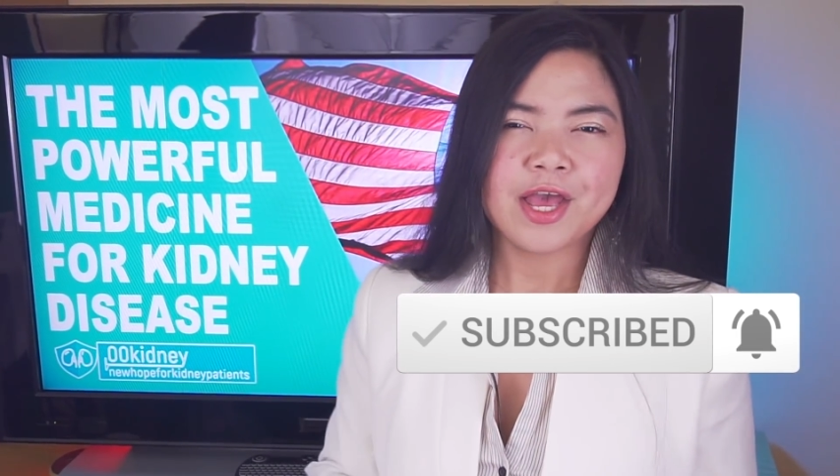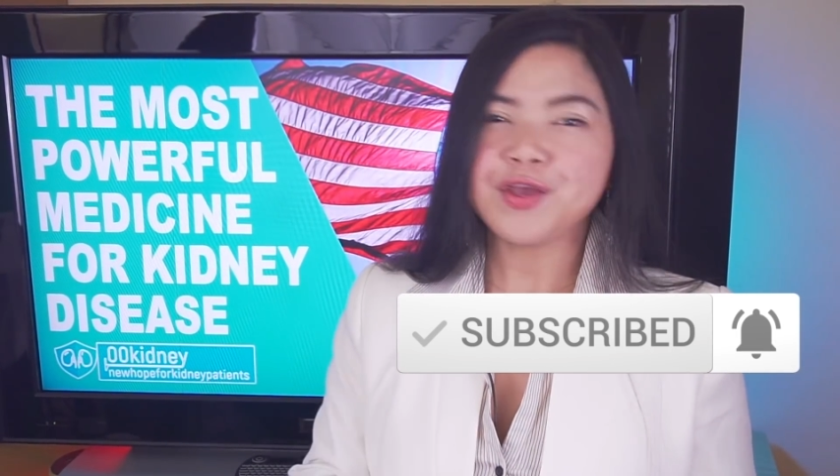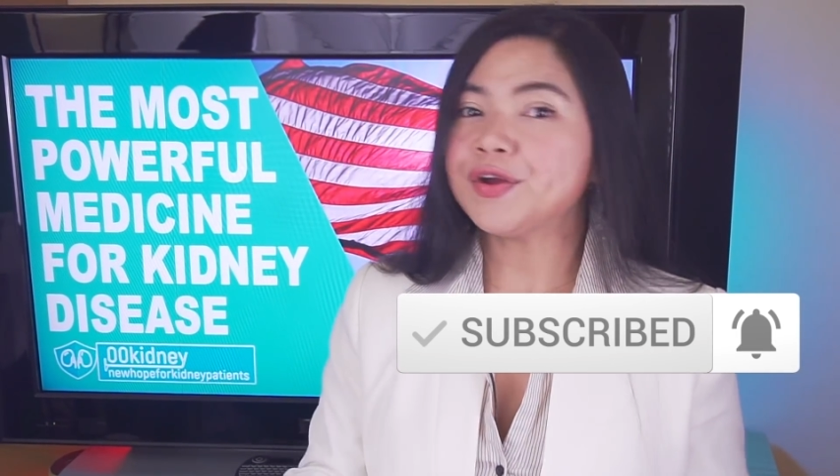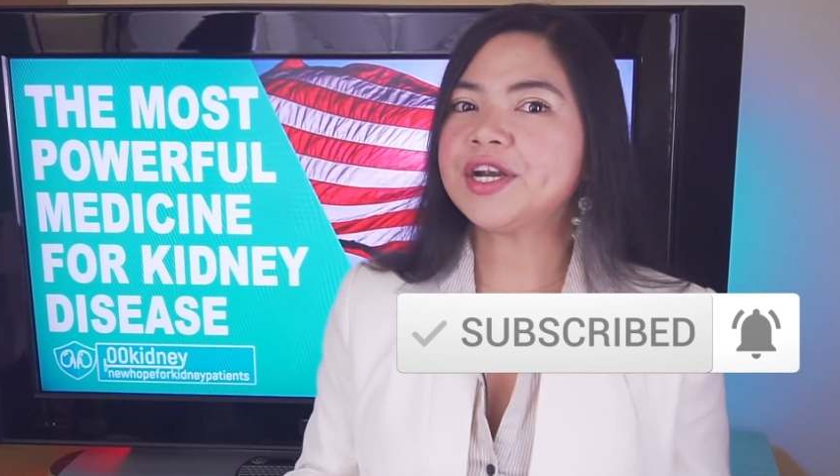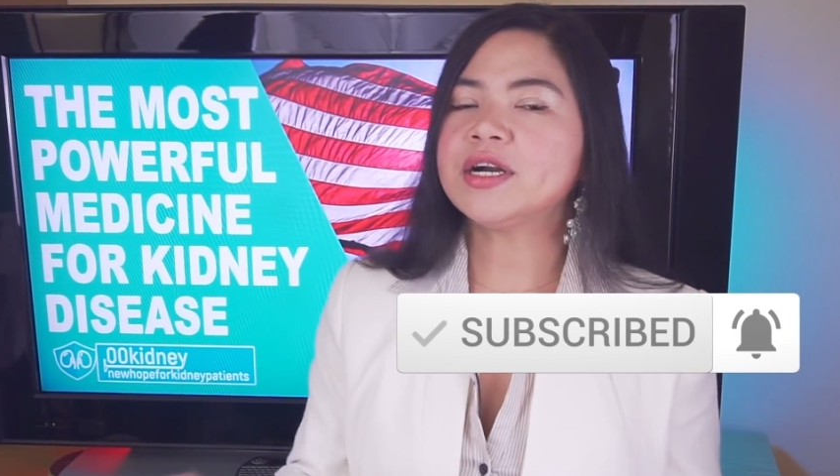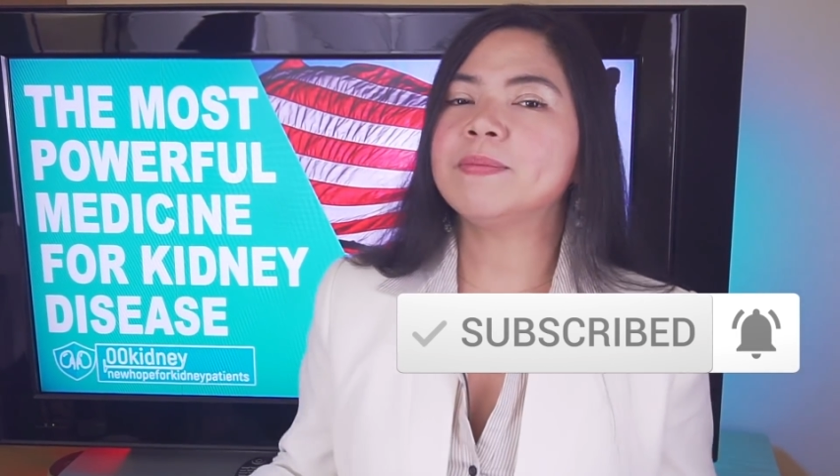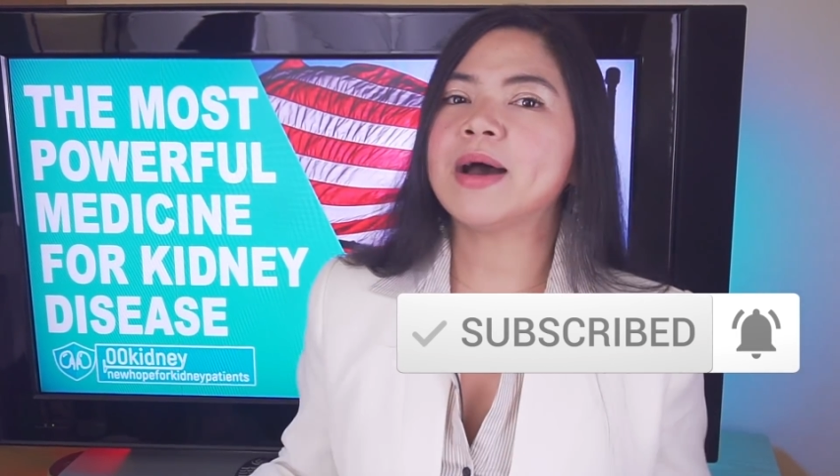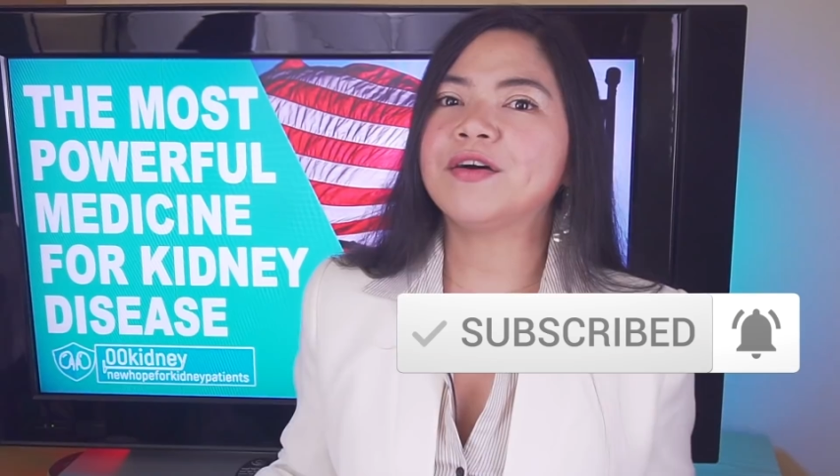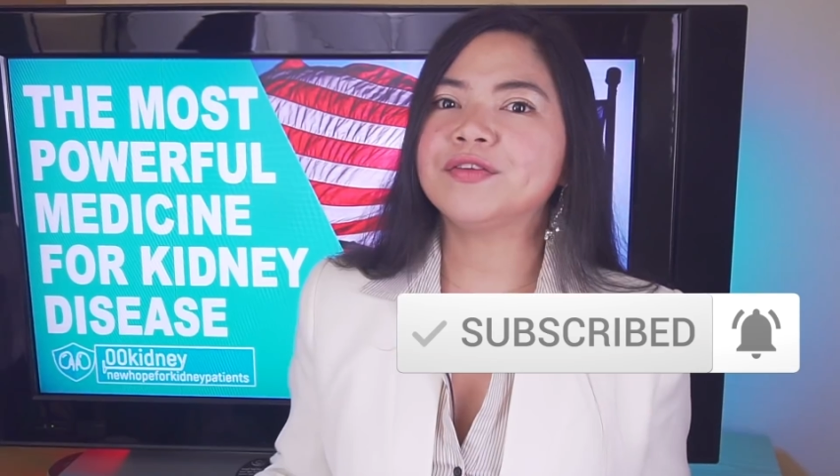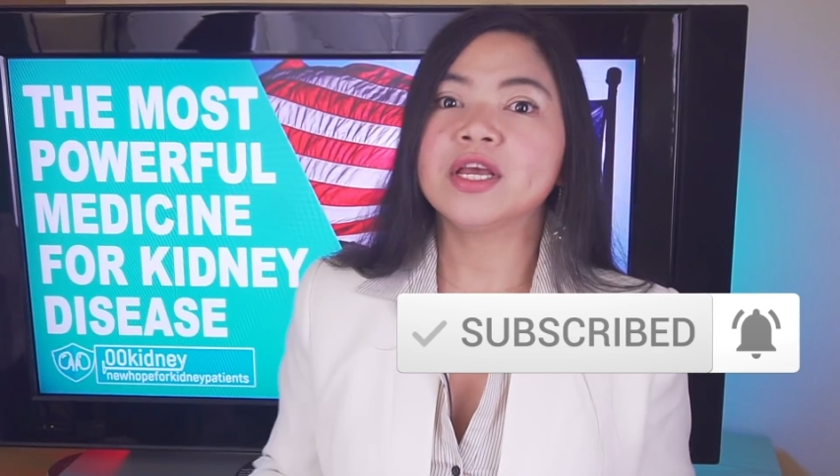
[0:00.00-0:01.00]
You hear
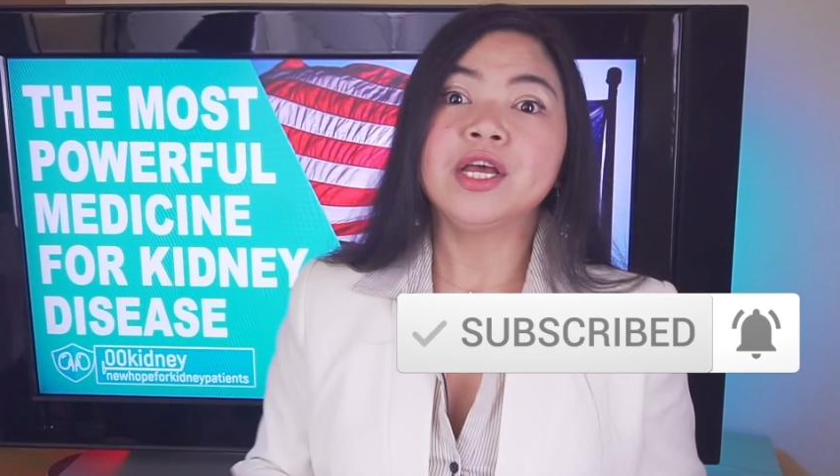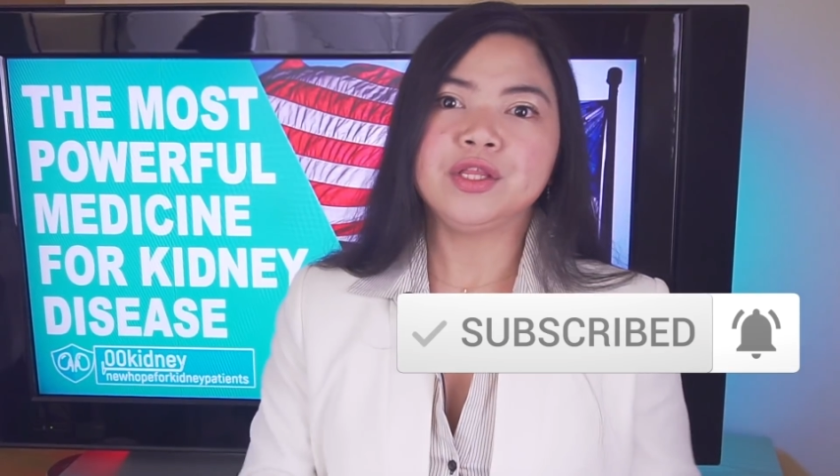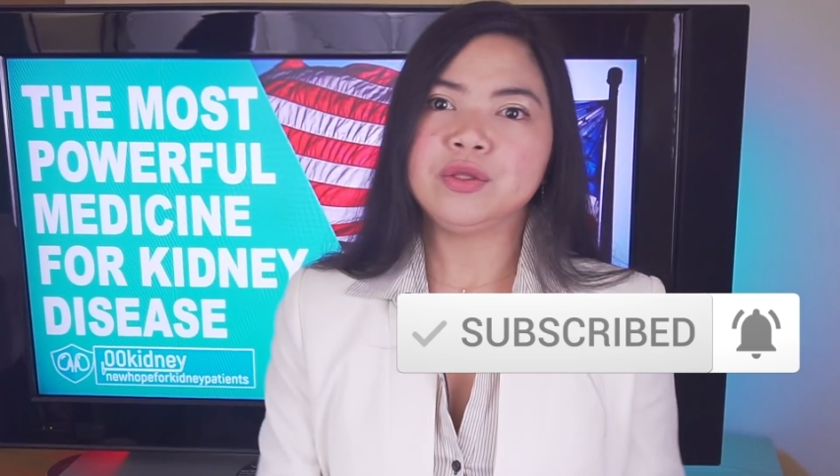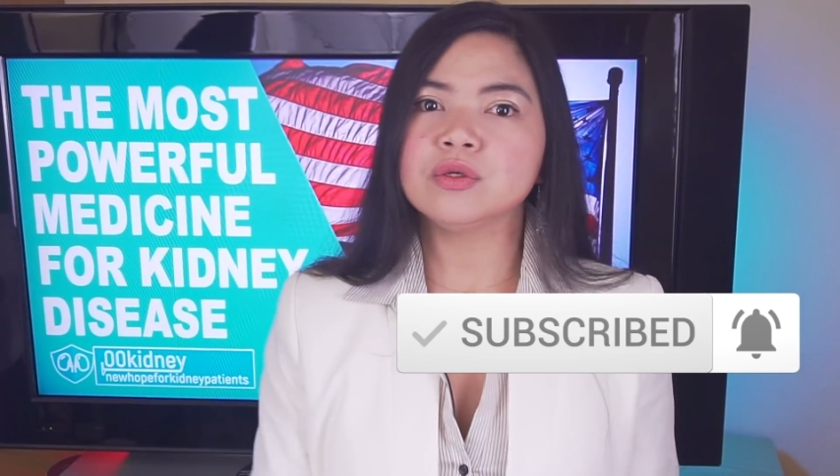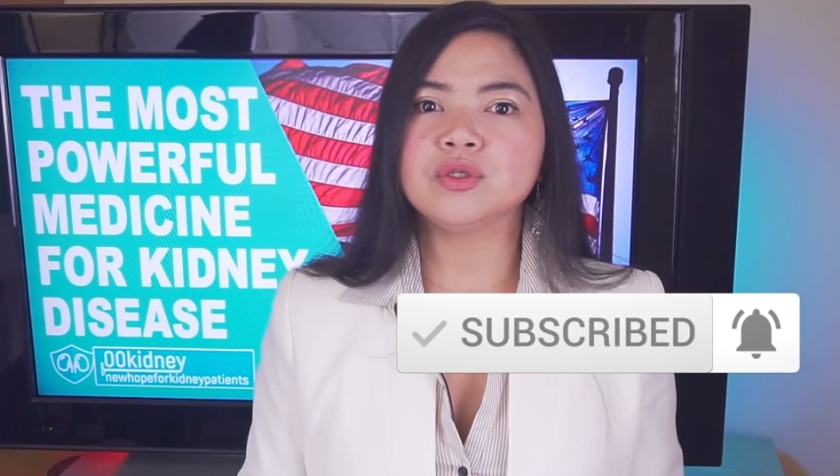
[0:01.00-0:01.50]
about new